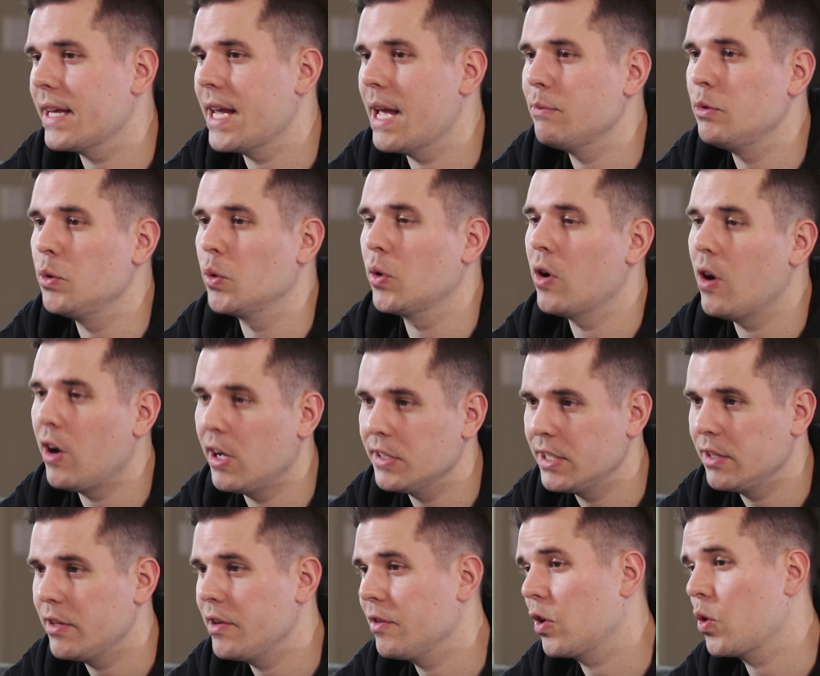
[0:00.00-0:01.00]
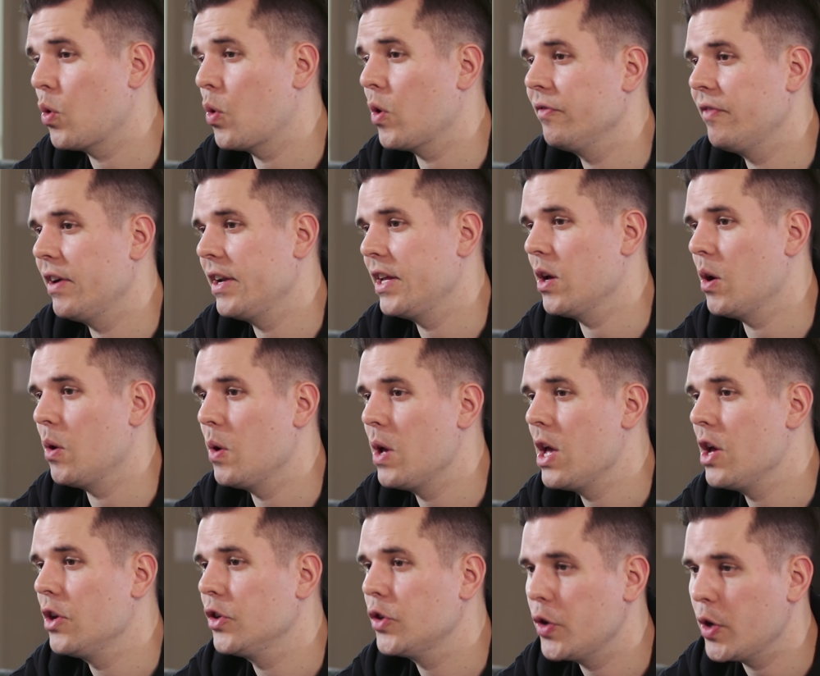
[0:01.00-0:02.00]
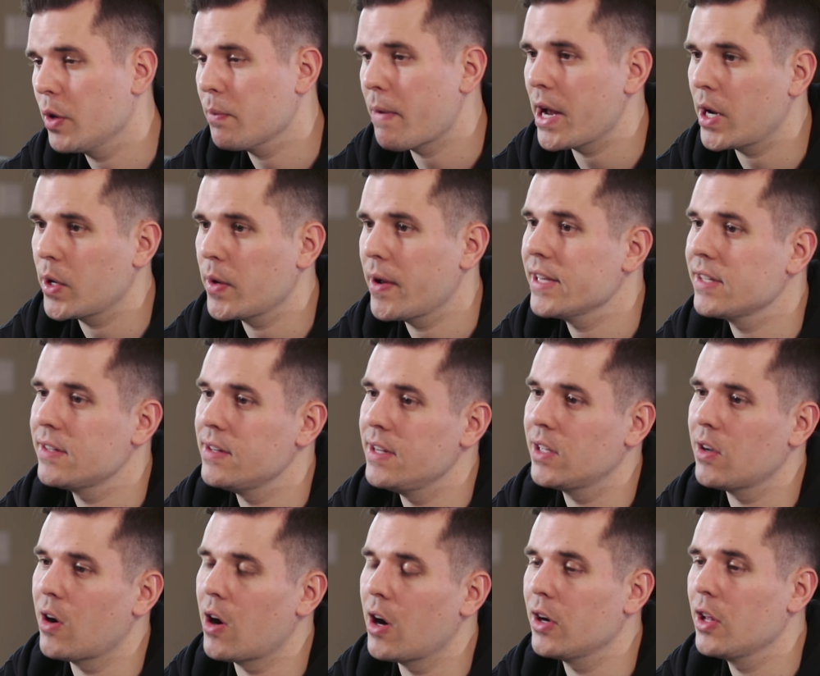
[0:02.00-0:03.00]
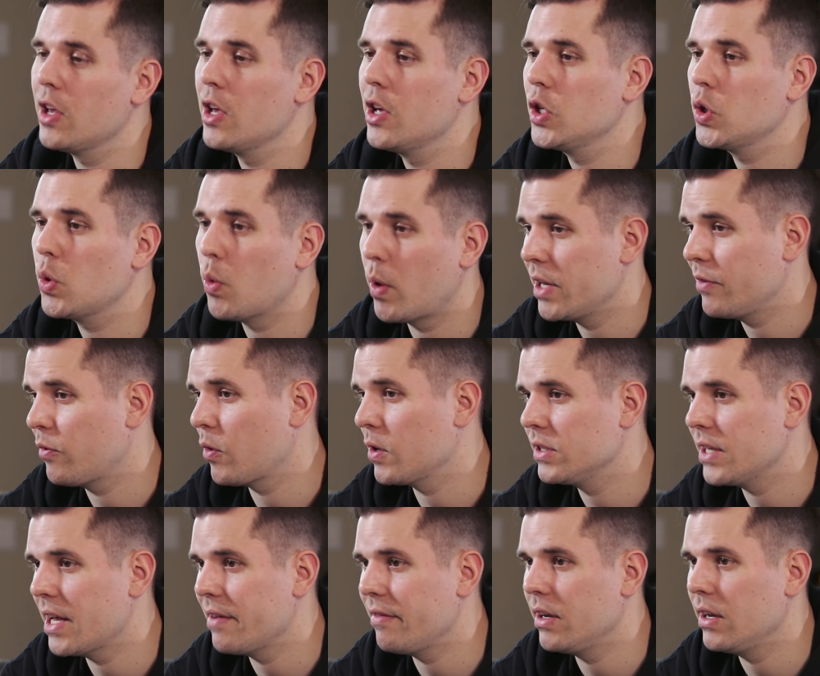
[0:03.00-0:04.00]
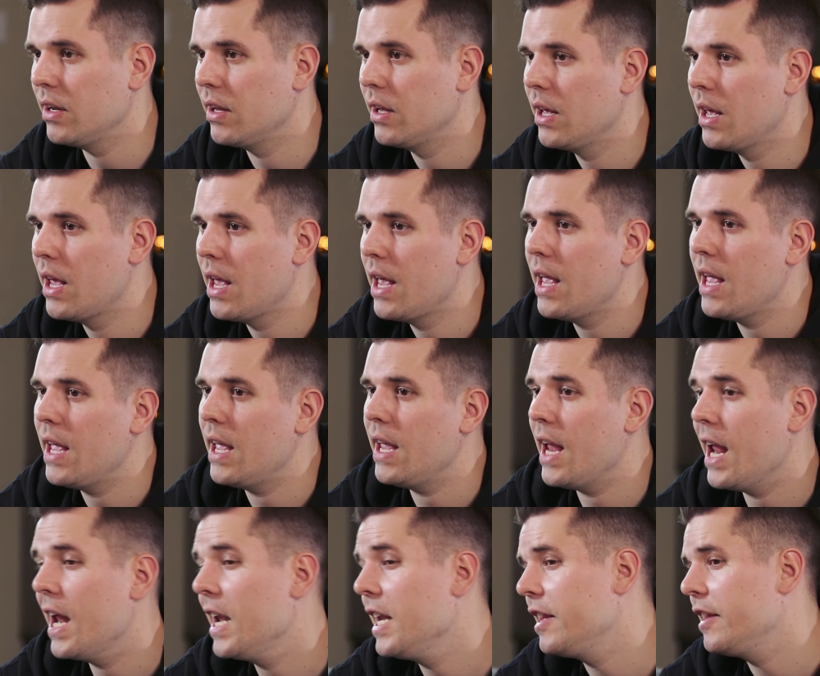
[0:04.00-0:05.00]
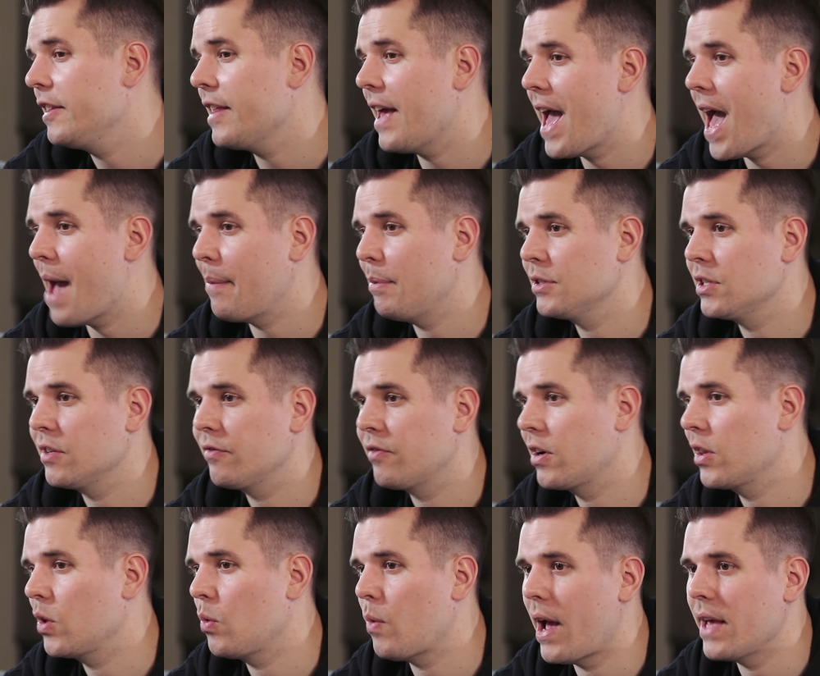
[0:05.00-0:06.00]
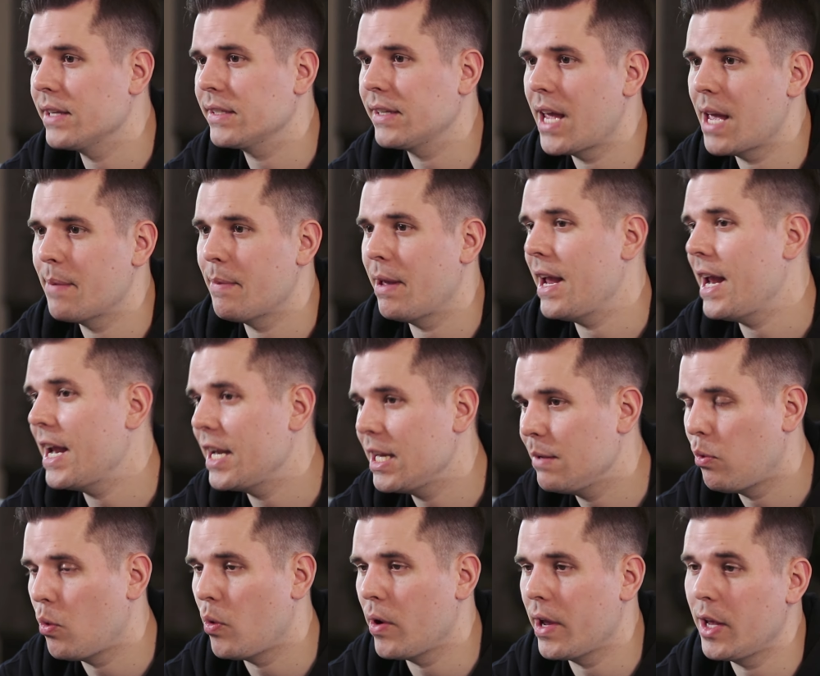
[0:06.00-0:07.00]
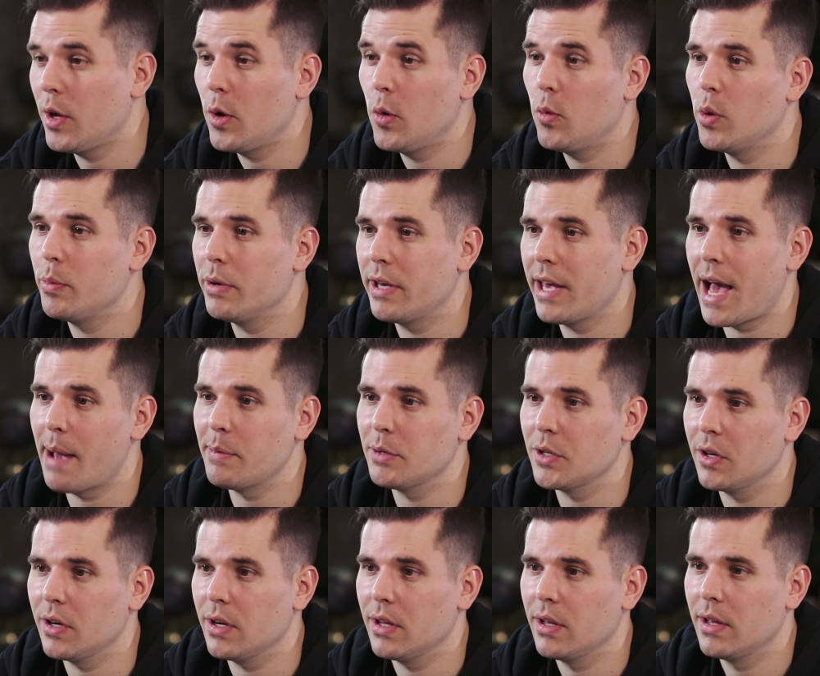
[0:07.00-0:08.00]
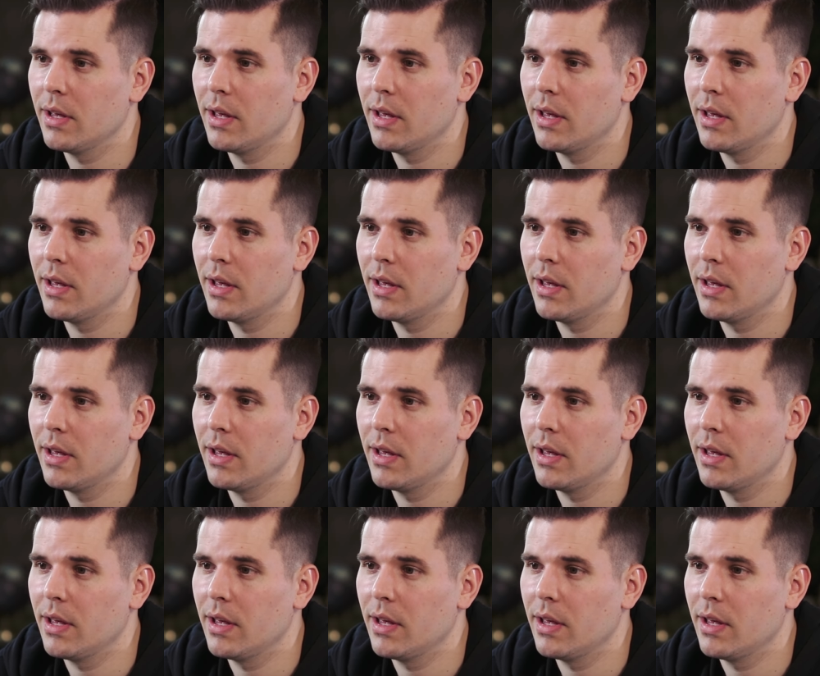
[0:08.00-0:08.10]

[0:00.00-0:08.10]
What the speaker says: Cam to constantly record video to your micro SD card 24/7. Anything that happens in front of the Wyze Cam at any point will be captured.